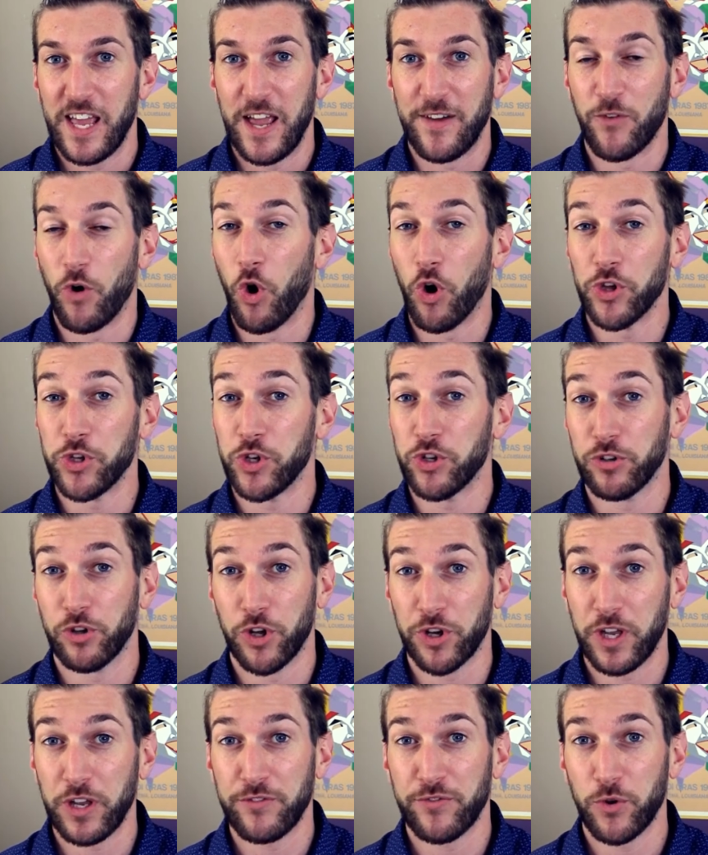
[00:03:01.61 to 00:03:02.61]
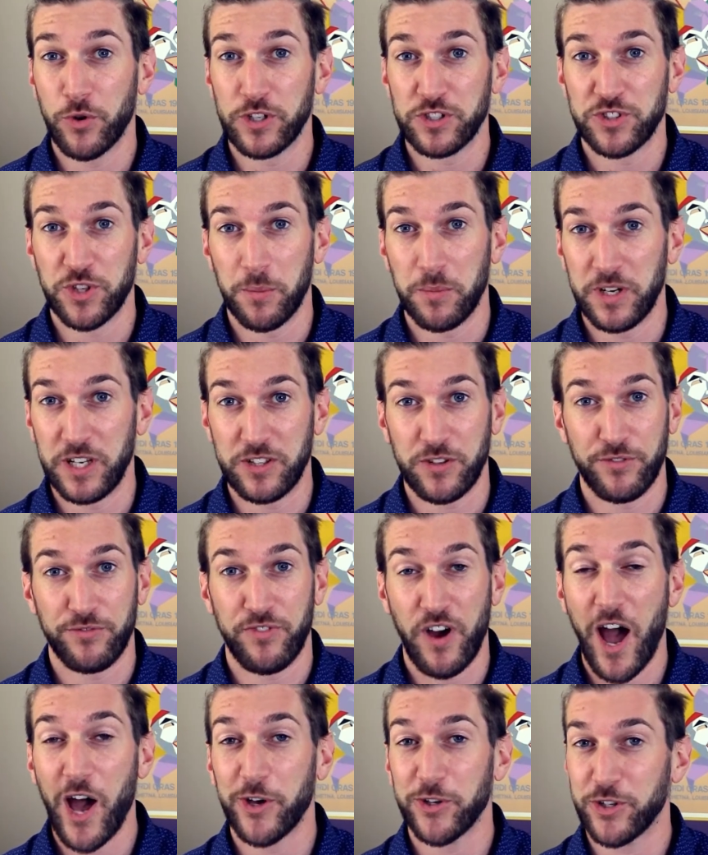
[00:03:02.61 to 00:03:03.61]
if all you're looking for is somebody to
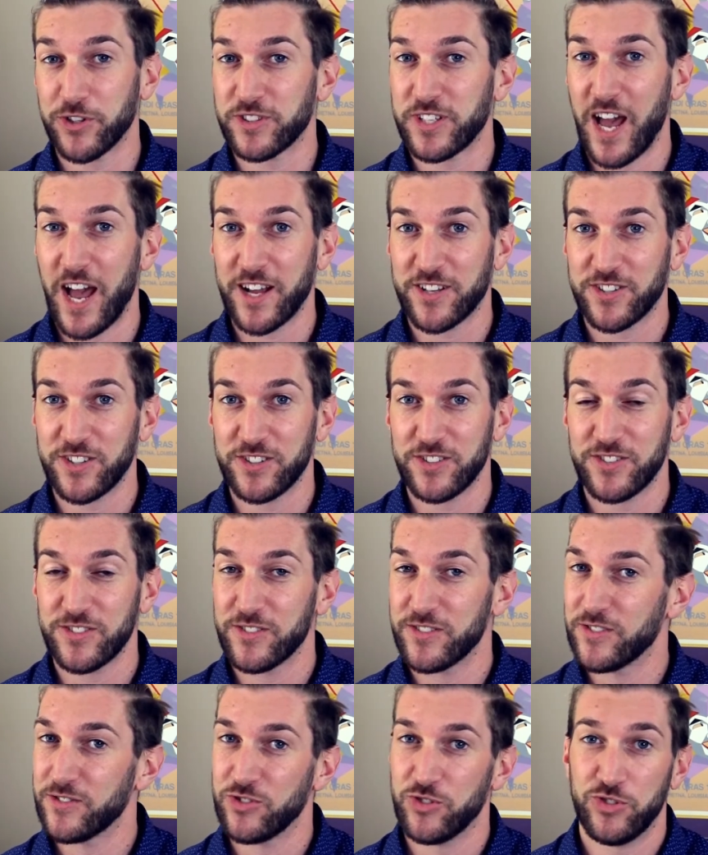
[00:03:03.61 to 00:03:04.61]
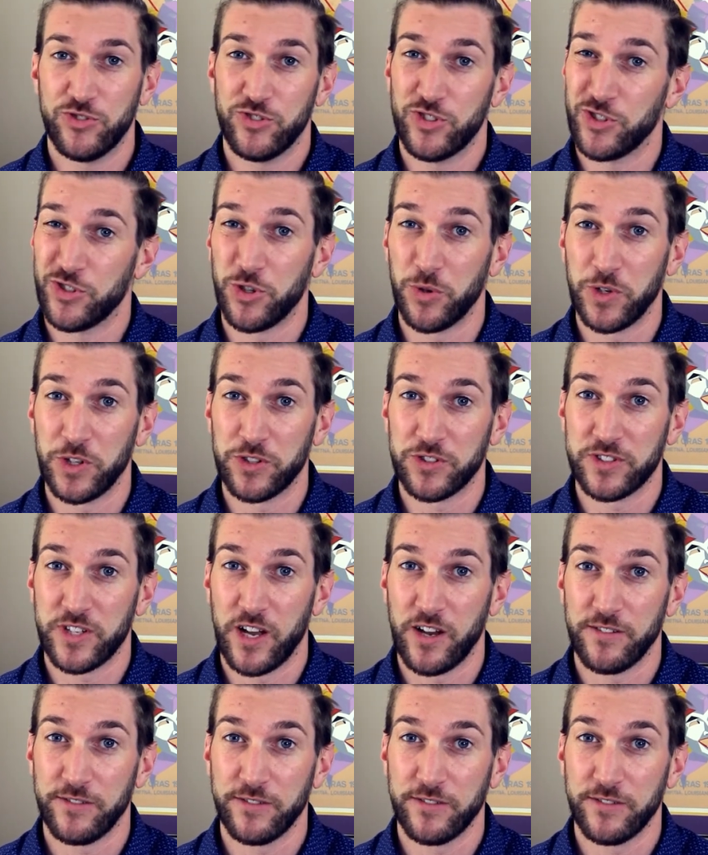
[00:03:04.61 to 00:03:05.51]
file your taxes, just do it yourself.